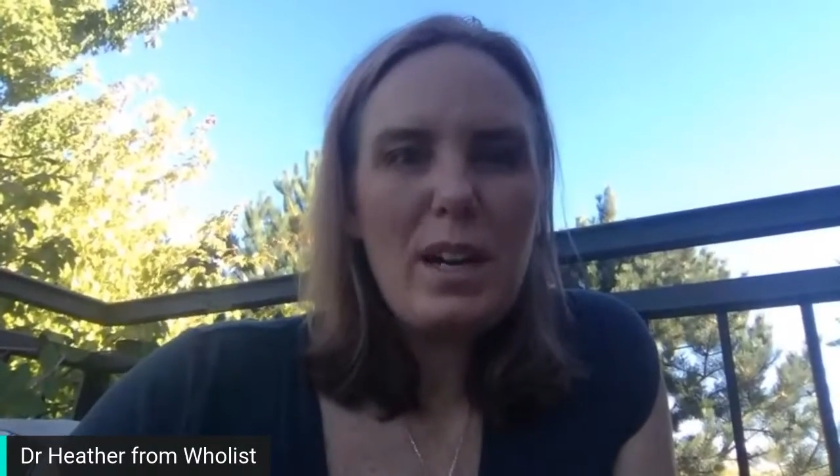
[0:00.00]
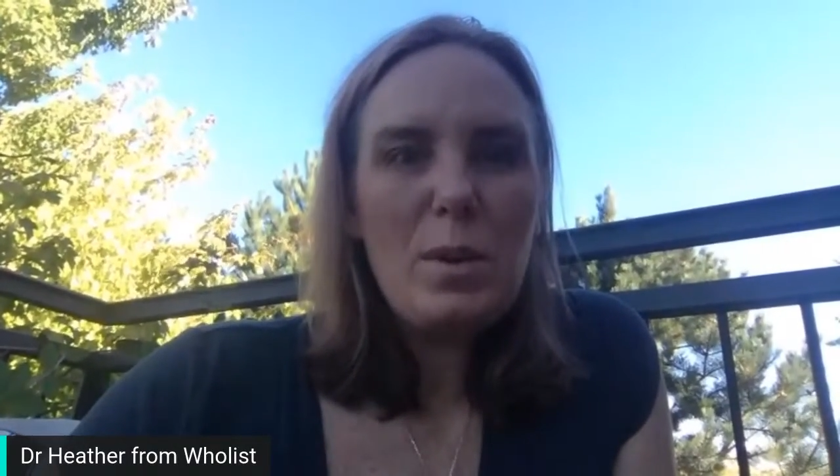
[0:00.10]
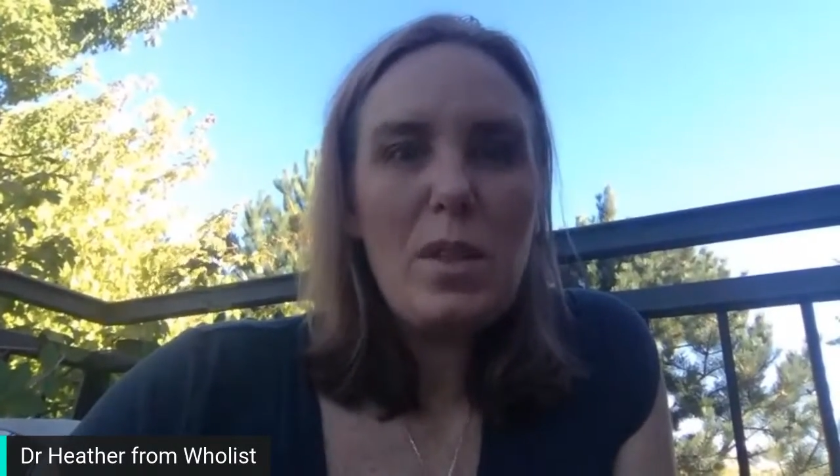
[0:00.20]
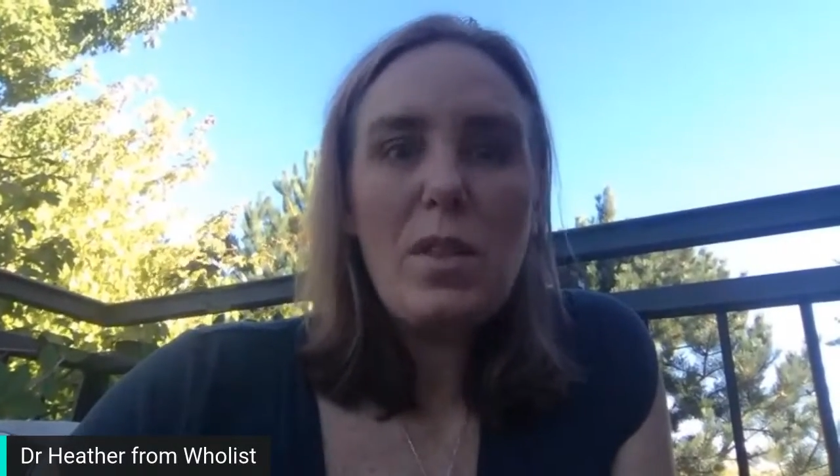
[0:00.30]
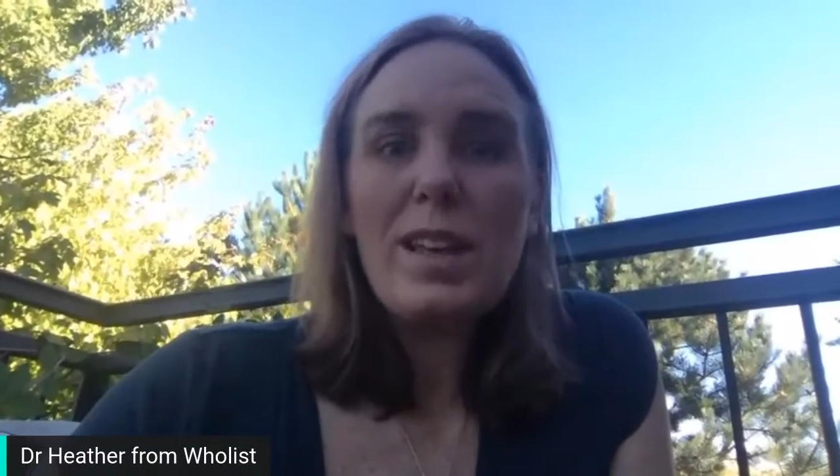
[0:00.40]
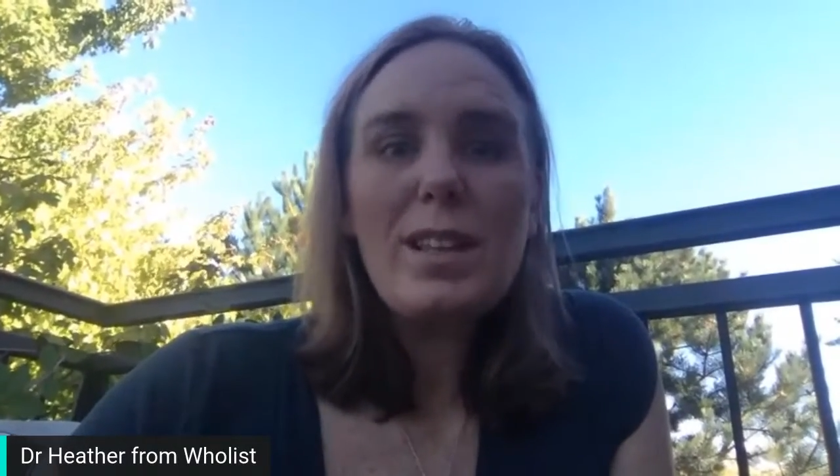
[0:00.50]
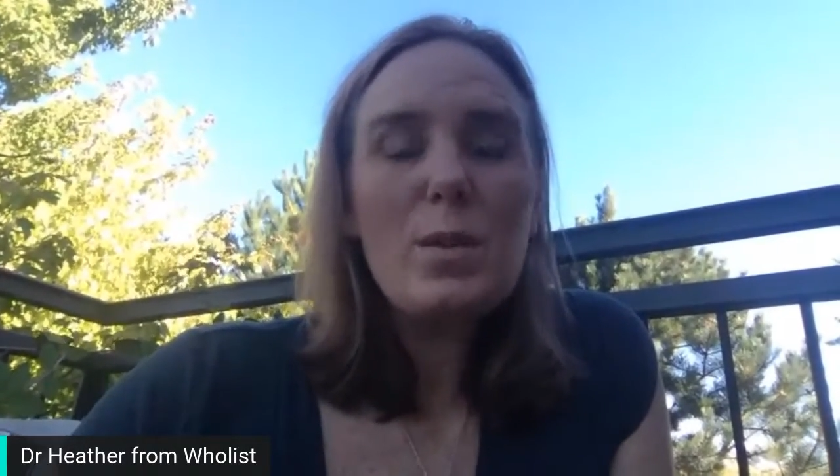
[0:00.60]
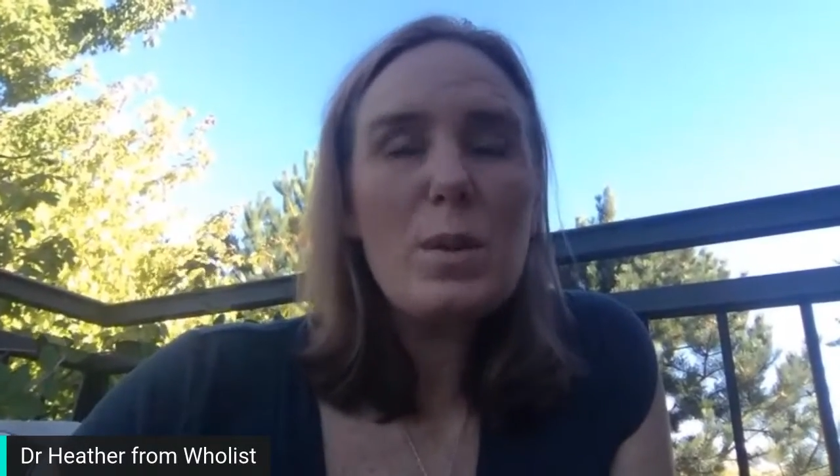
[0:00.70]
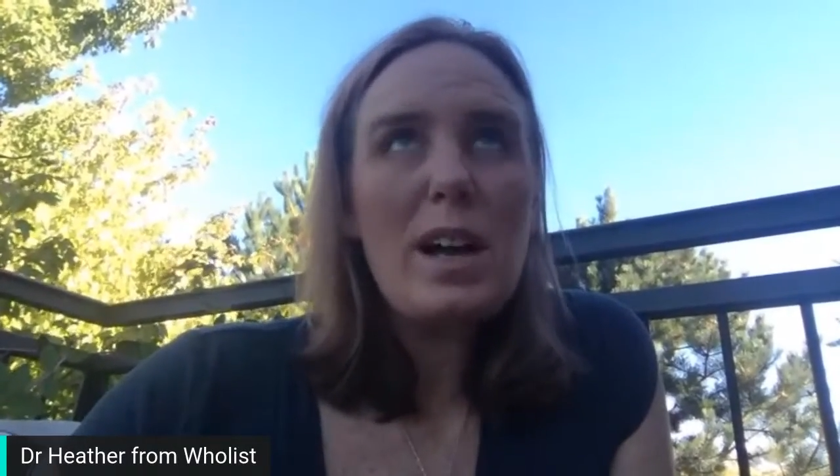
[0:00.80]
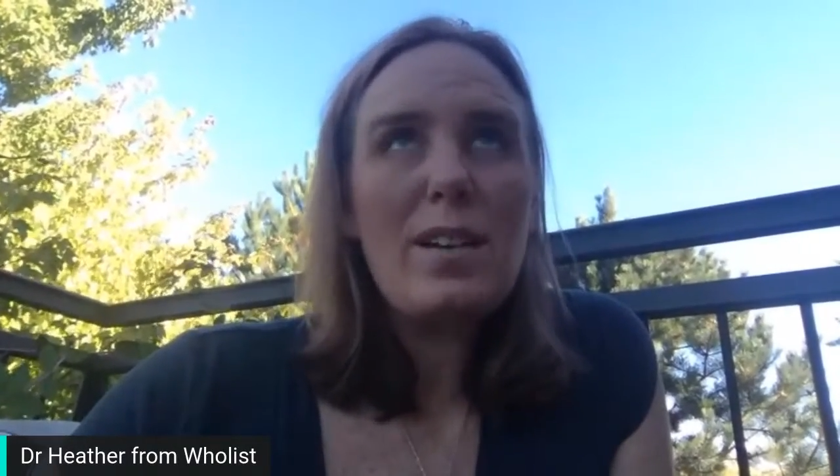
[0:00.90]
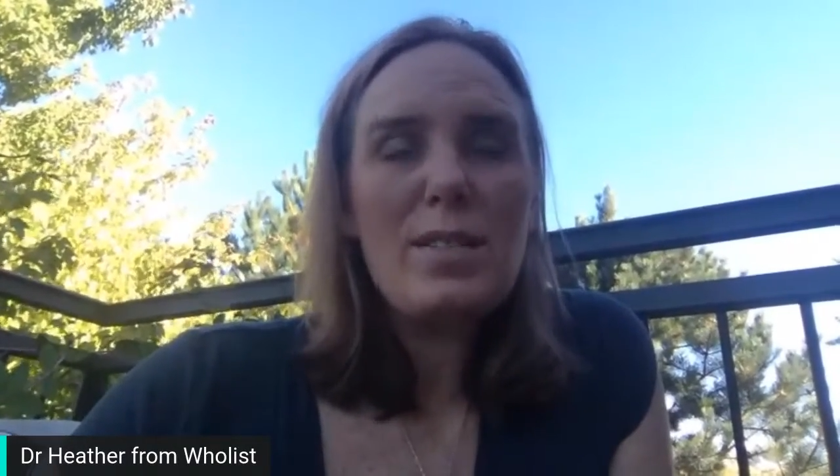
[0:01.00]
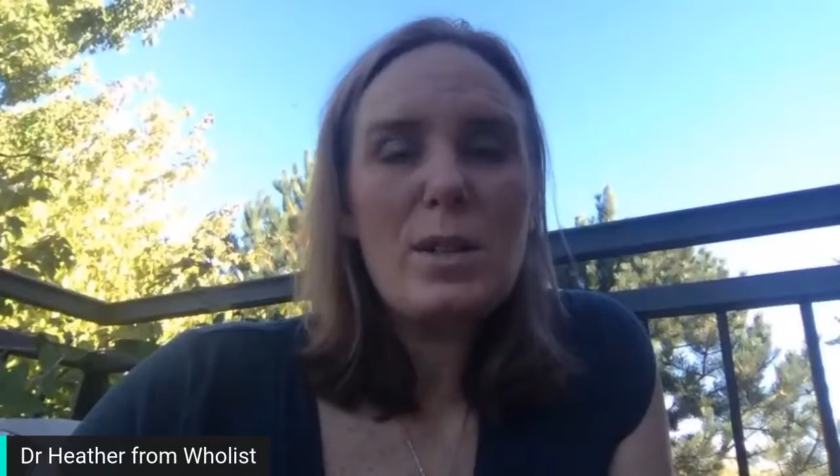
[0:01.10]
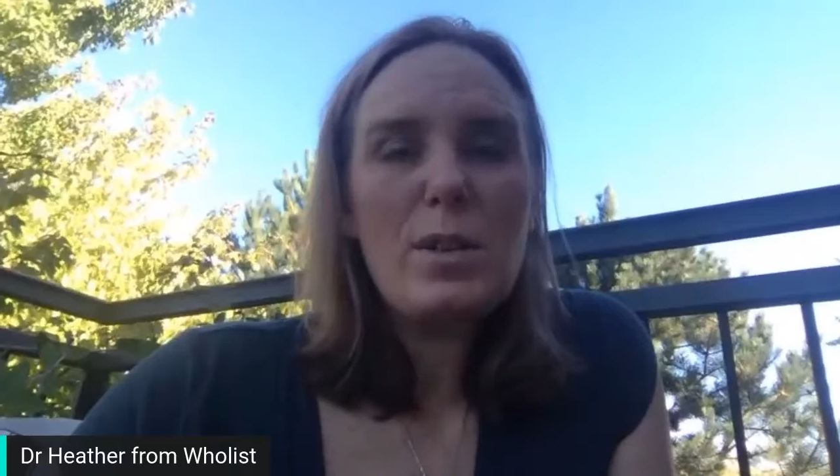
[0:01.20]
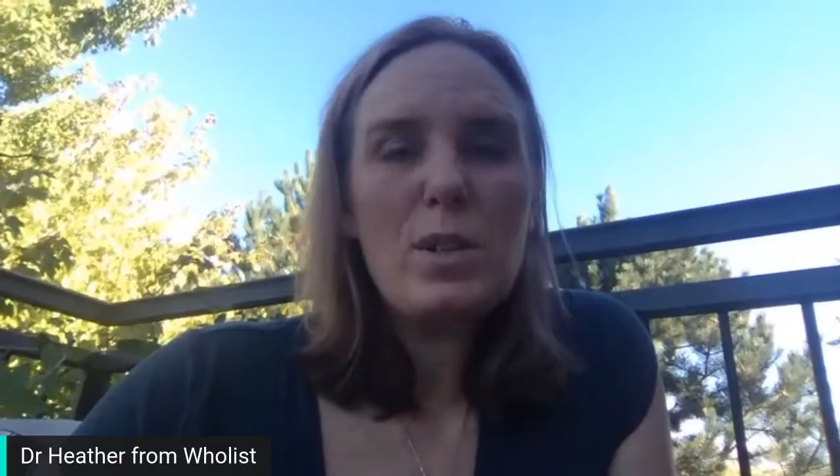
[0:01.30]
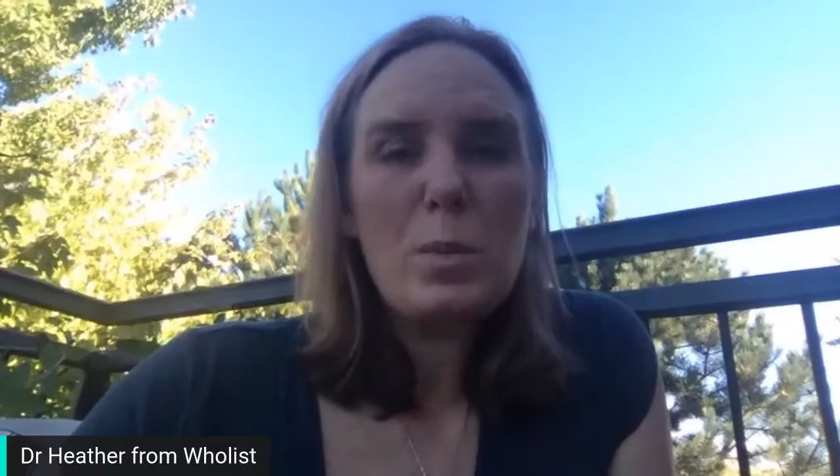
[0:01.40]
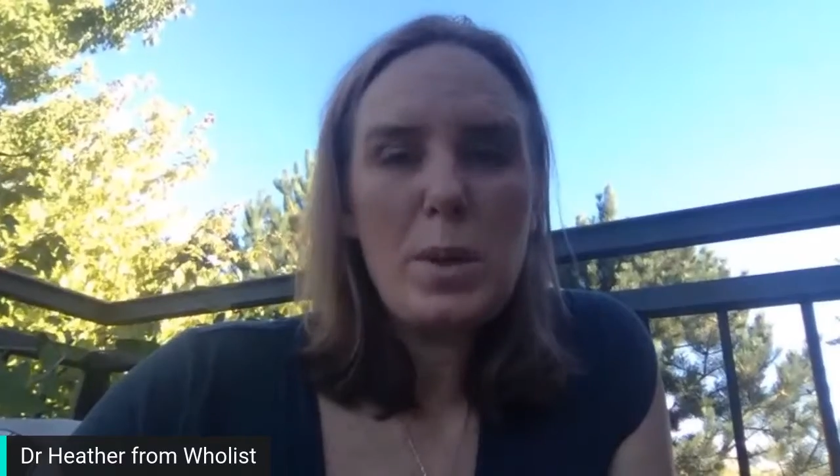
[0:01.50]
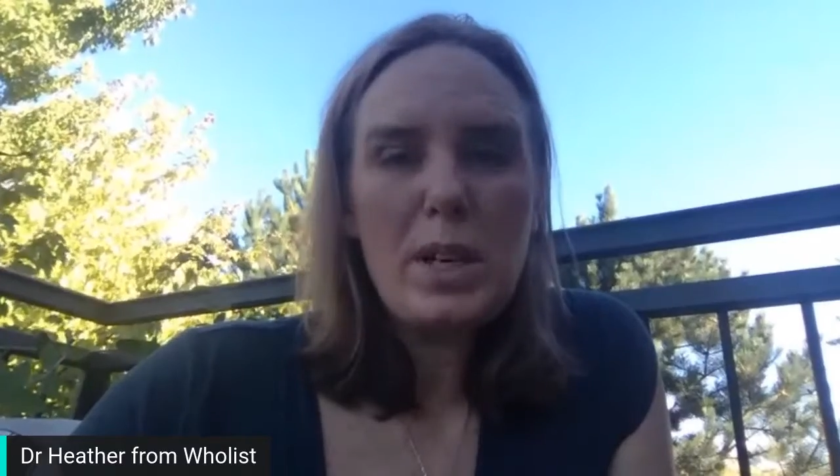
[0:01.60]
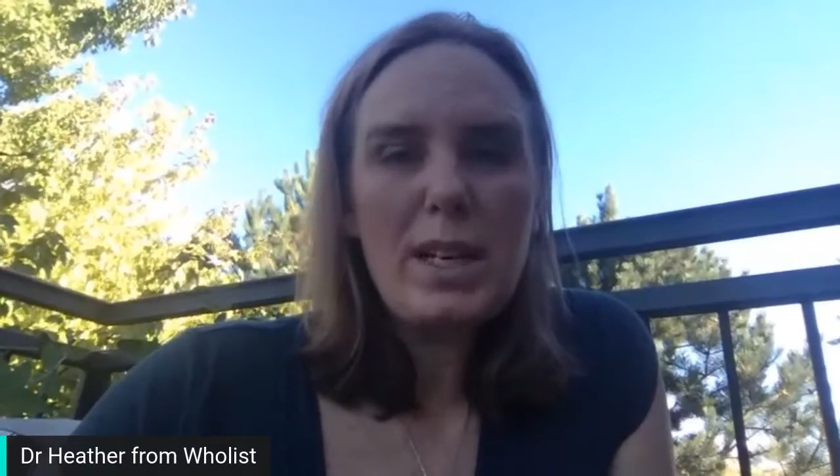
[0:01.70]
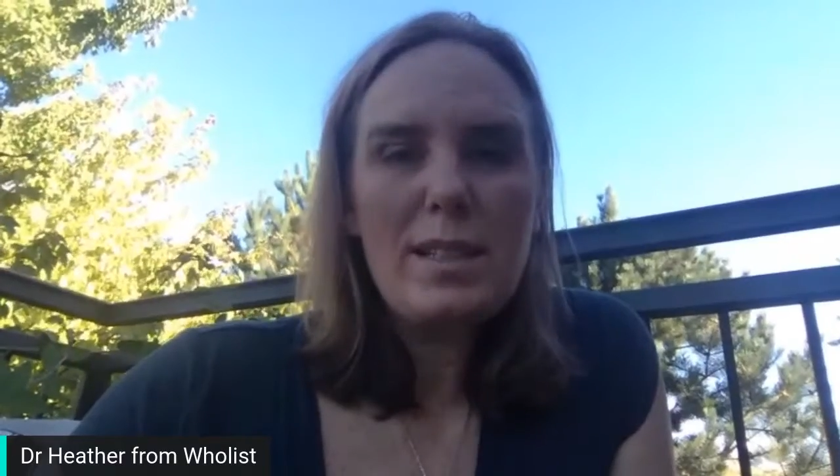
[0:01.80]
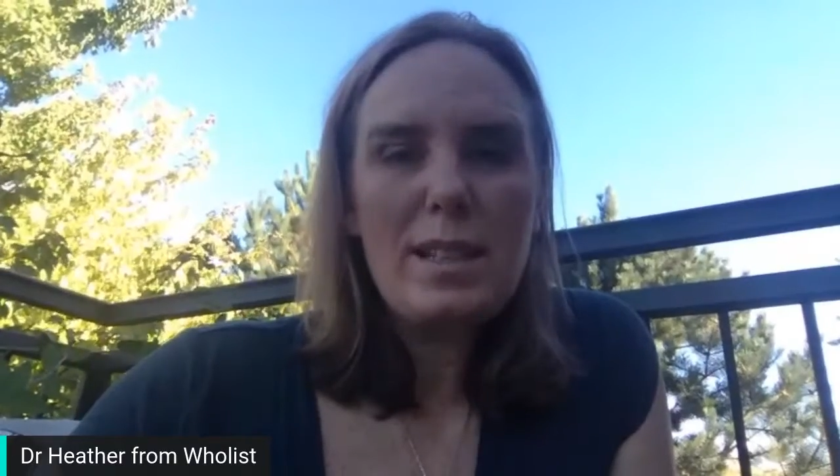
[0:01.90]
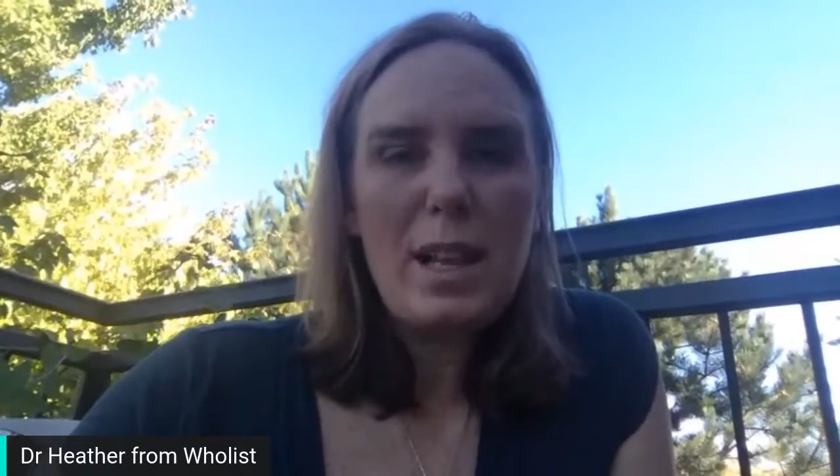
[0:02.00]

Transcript: And we think that we'll have to experience a